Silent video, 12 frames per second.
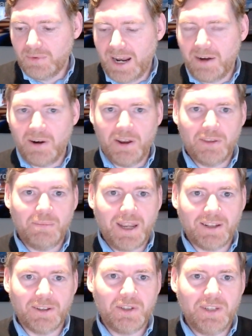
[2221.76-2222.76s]
rare earth
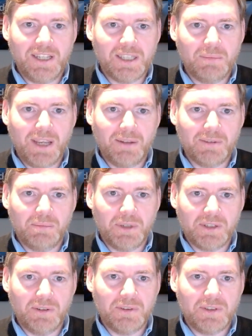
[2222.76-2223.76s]
metals you need to be able to
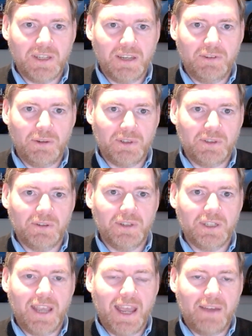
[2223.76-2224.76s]
produce if you would do
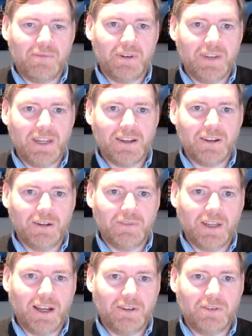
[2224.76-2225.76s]
it to every vehicle of
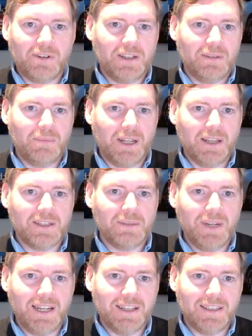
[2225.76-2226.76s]
the 100+
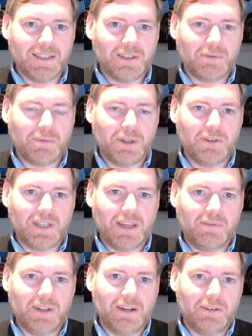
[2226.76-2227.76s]
million that's produced
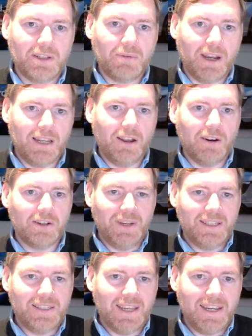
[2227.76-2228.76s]
every year is quite large.
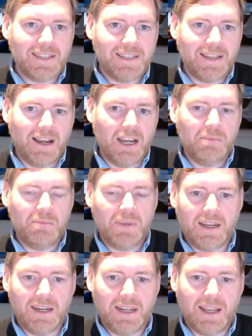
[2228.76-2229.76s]
It takes time
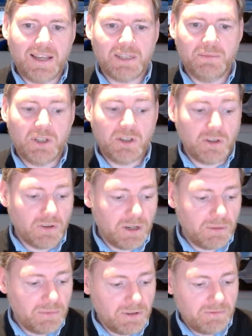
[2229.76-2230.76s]
and it has to mature,
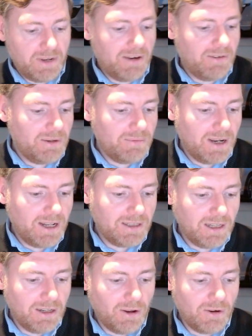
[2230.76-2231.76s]
and we're very
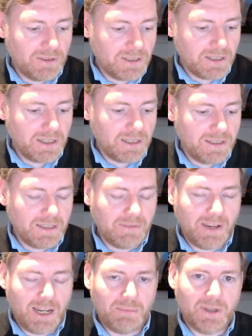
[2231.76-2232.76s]
well along the
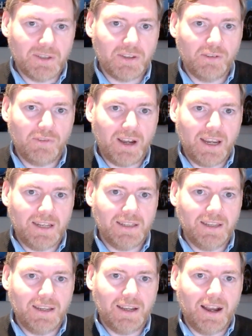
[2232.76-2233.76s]
development of
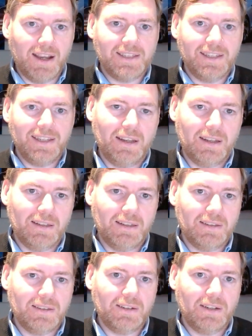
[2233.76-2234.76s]
IC
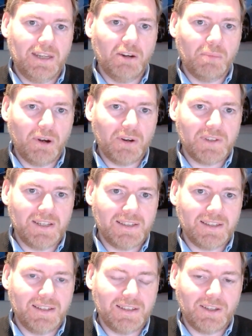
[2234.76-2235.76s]
and
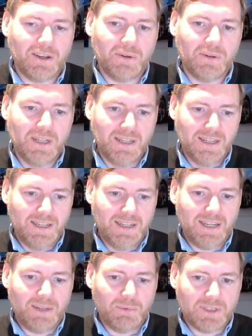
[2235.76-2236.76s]
gearboxes, and so
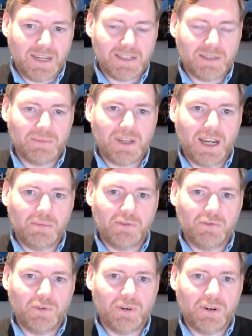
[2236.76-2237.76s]
it will take some time
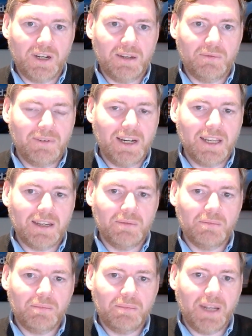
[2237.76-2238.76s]
before it really
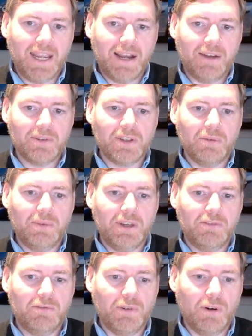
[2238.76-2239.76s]
can play out. So
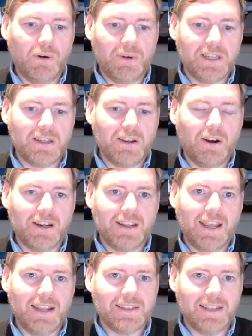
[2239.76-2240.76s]
we've always guarded
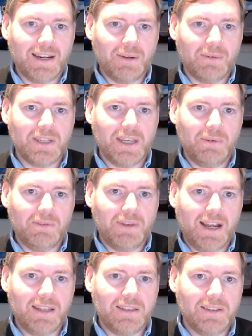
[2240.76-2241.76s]
against that. I would say we've
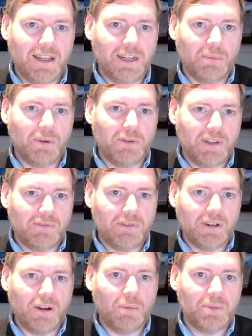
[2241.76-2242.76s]
had a number of
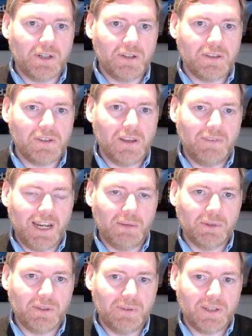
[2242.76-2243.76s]
different options
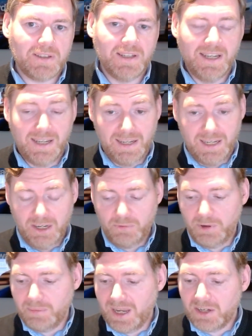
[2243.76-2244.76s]
available to us.
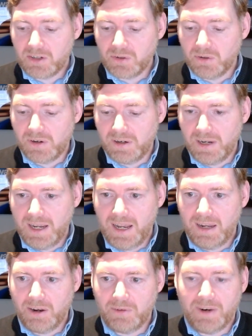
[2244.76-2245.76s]
We've made sure
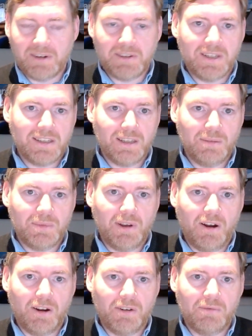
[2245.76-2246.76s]
a lot of our systems
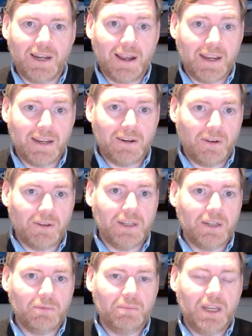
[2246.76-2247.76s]
aren't reliant on
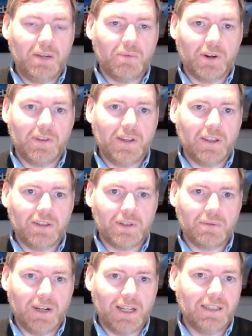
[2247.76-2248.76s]
it being one or the other
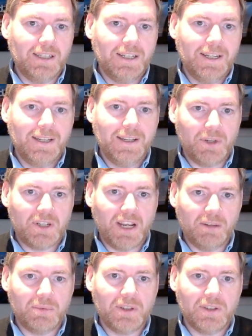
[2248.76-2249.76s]
as well, which
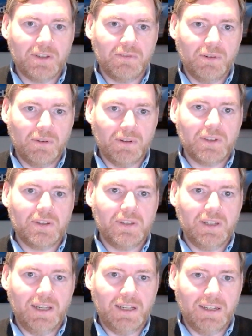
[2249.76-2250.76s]
helps us, of
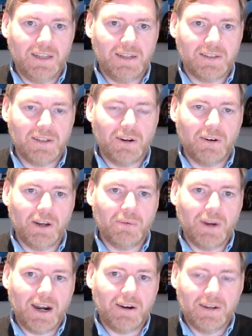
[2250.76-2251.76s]
course, in a scenario
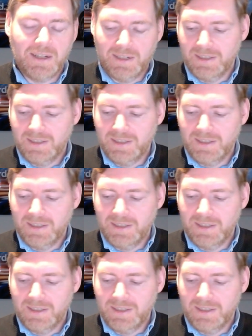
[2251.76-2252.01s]
where